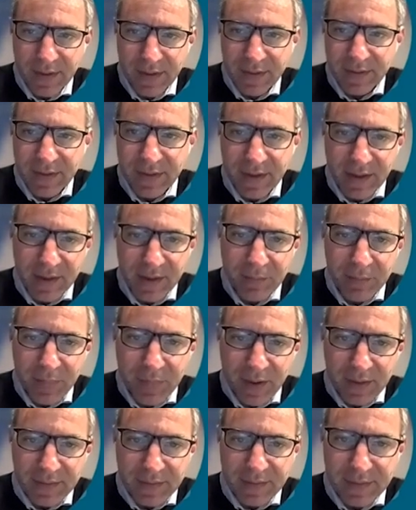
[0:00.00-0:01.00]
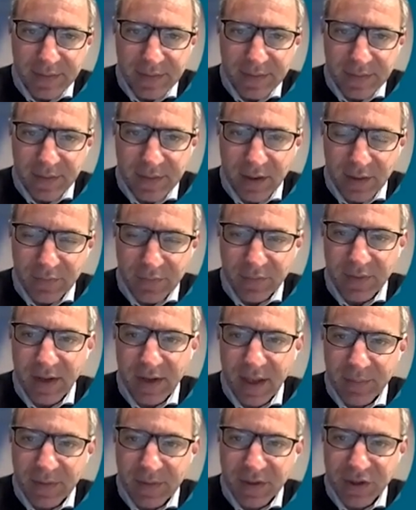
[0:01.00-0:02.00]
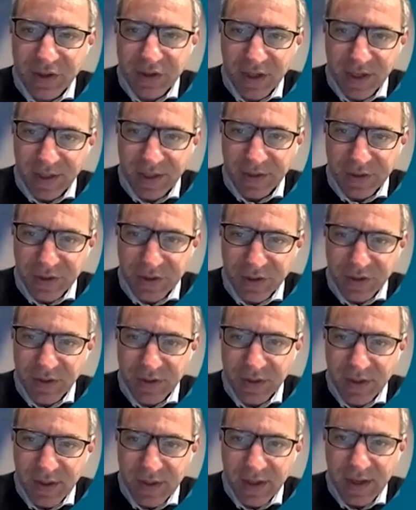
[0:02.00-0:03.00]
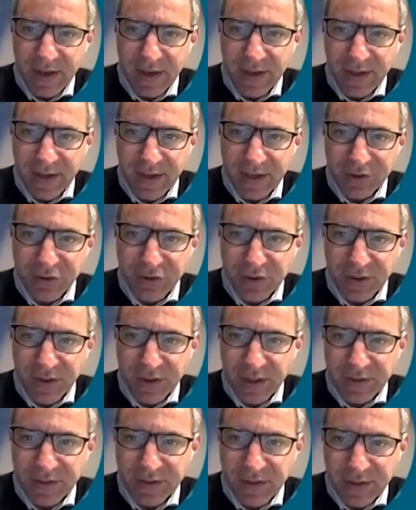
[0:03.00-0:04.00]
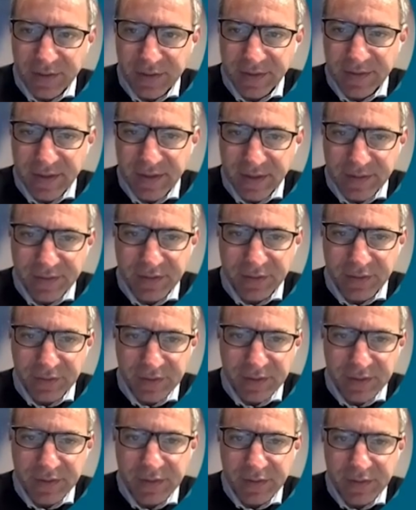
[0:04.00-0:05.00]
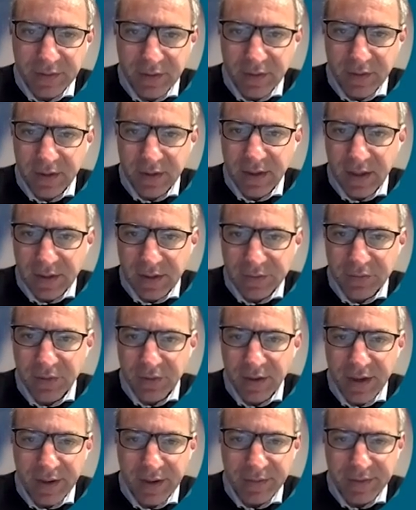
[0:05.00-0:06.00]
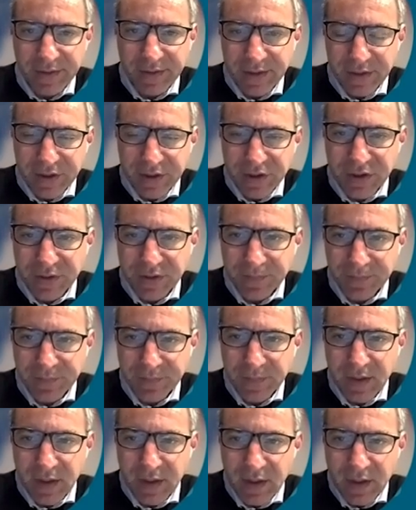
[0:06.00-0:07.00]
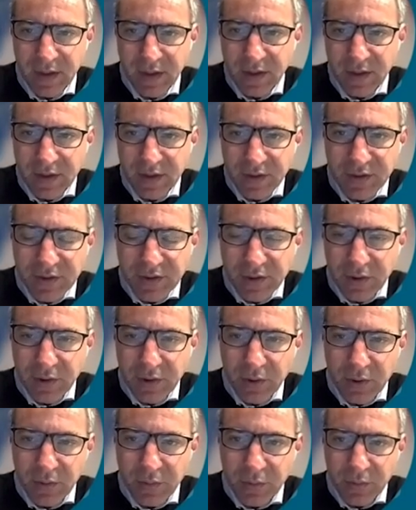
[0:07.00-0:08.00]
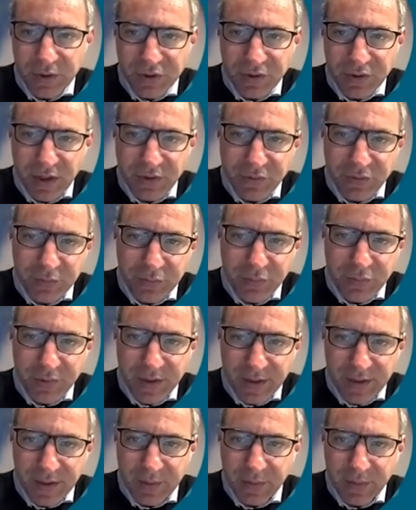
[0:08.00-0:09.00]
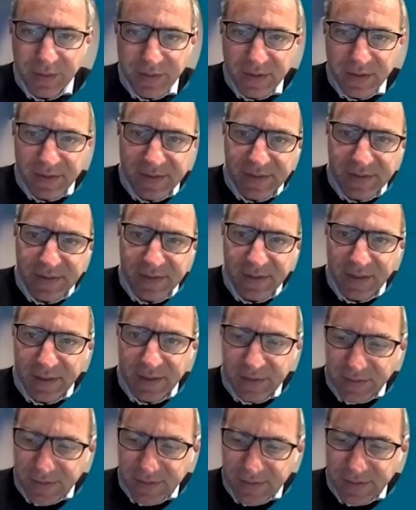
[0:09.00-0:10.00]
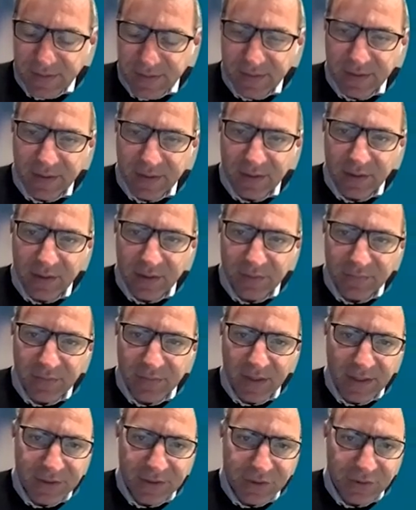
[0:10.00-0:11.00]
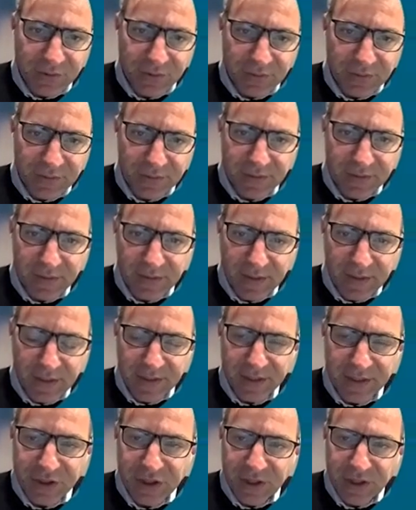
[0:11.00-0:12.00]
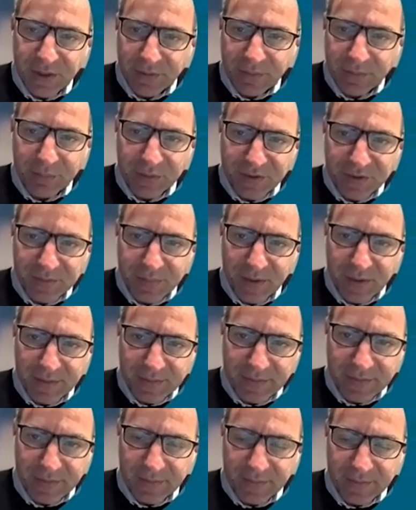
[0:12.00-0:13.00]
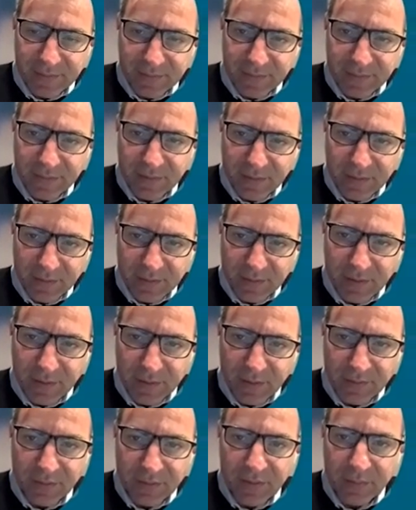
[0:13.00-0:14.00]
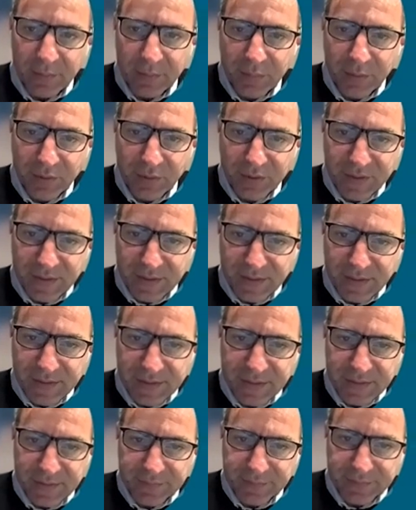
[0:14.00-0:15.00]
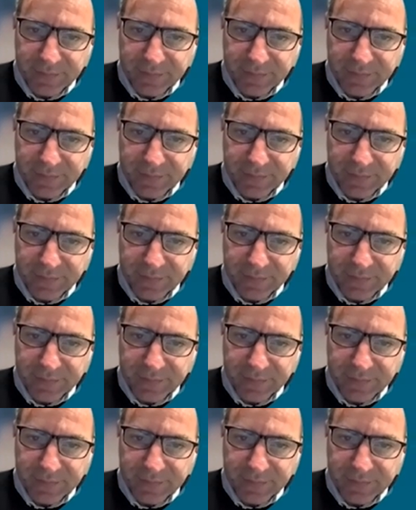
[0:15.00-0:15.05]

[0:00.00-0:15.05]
the impacts of climate change and natural natural disasters on cultural heritage. So we try to bring with this series of lecture an engineering perspective on the importance